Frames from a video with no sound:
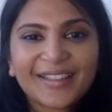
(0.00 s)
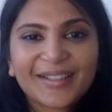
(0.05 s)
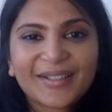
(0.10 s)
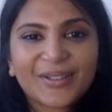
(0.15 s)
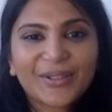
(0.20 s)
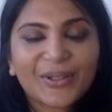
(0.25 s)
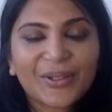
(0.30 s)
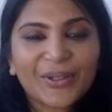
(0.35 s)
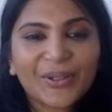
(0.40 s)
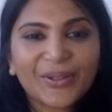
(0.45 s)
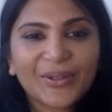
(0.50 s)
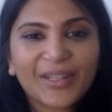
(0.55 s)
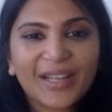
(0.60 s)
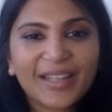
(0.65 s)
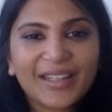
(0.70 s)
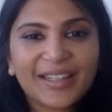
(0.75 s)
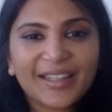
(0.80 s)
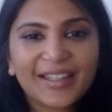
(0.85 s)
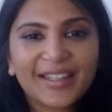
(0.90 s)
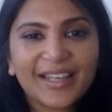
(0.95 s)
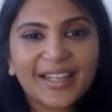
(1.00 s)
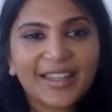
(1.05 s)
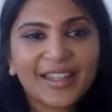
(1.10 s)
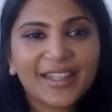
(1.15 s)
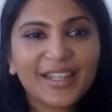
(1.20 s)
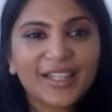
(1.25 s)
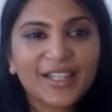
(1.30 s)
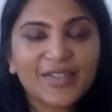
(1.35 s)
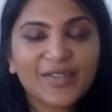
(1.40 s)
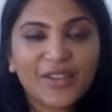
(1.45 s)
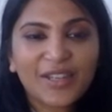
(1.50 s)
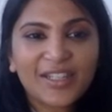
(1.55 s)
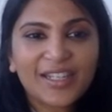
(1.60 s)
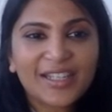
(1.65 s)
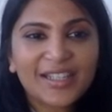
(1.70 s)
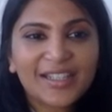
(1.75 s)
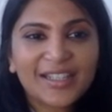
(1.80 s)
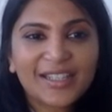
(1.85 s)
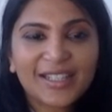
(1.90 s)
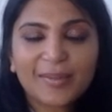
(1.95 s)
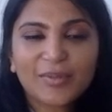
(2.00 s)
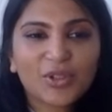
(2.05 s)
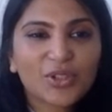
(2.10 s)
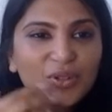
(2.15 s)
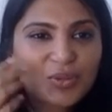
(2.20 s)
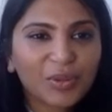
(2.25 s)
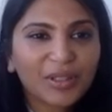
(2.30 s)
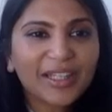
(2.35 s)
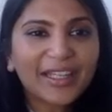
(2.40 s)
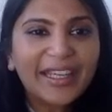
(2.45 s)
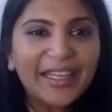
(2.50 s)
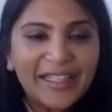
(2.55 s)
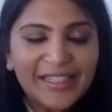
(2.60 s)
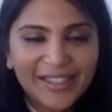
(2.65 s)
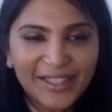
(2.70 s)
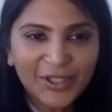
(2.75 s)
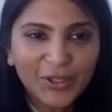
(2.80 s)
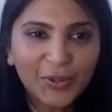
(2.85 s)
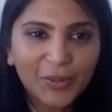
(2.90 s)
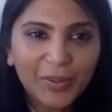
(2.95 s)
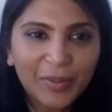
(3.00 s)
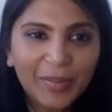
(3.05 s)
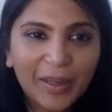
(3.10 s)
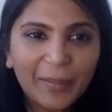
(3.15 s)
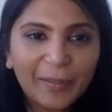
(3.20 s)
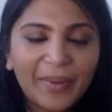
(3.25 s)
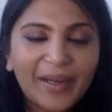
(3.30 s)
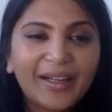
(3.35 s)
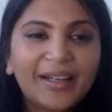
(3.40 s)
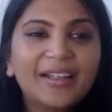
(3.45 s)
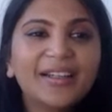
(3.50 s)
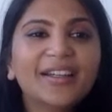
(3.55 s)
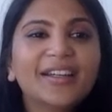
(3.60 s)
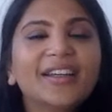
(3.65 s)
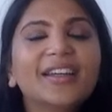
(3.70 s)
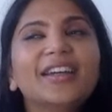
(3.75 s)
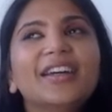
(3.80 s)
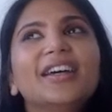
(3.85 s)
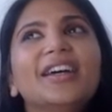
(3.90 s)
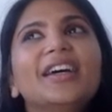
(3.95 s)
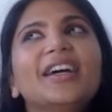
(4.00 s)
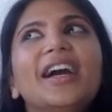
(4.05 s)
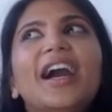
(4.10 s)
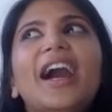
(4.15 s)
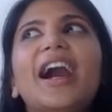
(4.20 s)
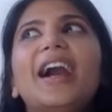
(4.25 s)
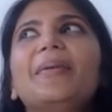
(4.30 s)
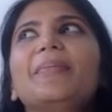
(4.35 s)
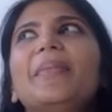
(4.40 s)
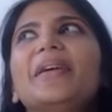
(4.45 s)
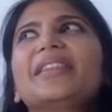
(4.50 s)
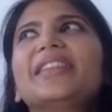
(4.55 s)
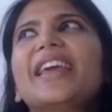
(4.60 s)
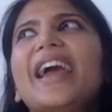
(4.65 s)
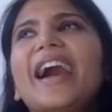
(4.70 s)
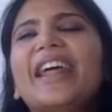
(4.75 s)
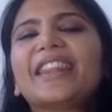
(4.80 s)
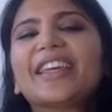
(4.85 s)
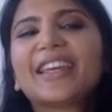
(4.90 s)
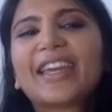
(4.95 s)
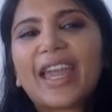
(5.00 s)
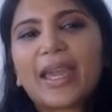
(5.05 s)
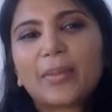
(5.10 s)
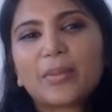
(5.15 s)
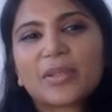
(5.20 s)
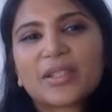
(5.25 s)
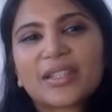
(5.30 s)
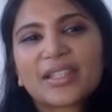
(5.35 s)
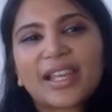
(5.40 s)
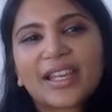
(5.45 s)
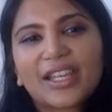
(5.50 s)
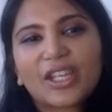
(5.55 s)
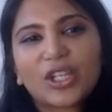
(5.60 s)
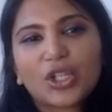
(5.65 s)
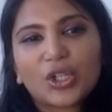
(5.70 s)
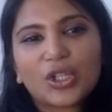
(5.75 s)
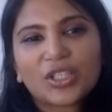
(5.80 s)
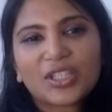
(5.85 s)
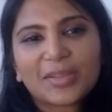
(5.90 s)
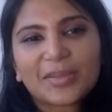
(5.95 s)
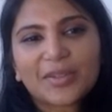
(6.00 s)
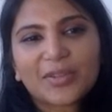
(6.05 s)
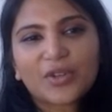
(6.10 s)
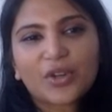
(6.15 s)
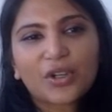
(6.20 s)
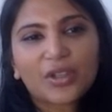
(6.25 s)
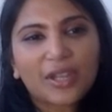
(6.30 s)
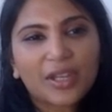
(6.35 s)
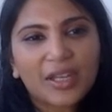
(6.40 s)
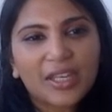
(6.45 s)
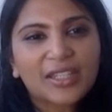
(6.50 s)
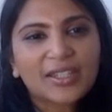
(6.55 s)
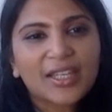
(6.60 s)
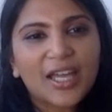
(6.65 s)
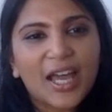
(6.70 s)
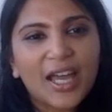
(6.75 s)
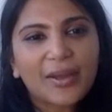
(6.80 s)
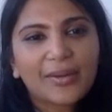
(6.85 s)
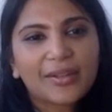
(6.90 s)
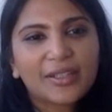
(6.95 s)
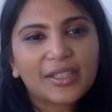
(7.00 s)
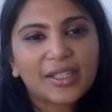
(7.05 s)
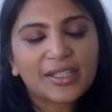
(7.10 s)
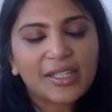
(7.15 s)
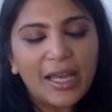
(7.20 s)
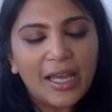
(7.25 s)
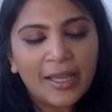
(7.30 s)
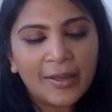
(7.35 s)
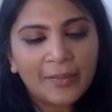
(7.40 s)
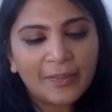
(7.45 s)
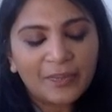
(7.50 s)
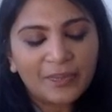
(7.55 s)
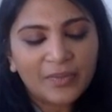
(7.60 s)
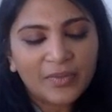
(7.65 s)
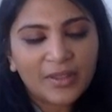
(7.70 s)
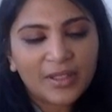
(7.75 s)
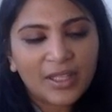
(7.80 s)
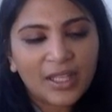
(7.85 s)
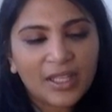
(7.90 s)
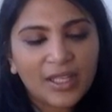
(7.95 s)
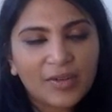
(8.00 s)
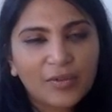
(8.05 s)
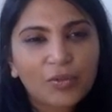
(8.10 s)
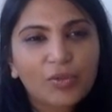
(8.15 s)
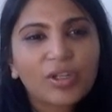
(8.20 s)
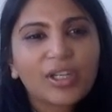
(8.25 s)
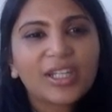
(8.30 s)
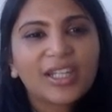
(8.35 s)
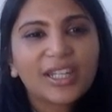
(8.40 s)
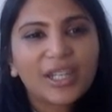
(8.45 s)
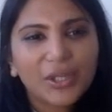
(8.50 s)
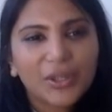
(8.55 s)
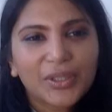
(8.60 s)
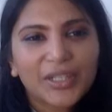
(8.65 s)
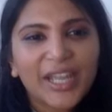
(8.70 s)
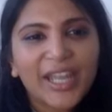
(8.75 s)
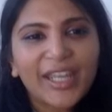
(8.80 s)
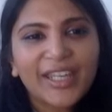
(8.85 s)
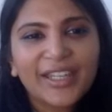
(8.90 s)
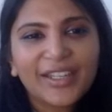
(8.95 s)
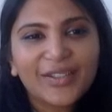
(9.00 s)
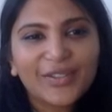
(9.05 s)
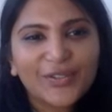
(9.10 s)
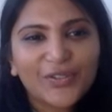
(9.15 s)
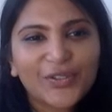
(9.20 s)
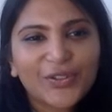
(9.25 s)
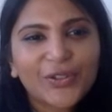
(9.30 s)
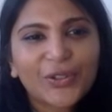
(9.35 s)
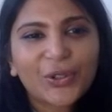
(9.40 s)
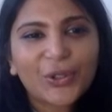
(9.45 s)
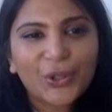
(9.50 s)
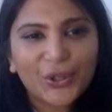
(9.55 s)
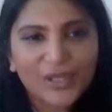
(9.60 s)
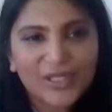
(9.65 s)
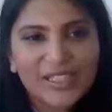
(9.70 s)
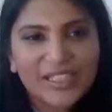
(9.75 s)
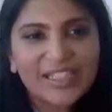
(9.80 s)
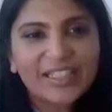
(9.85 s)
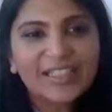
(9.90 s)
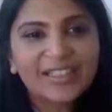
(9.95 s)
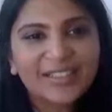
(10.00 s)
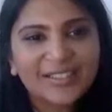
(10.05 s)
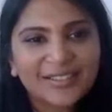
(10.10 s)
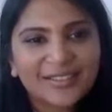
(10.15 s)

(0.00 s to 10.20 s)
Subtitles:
So I think that's a fantastic name. So it's really easy to remember. The other games, in terms of growth hacking, that I really creative content,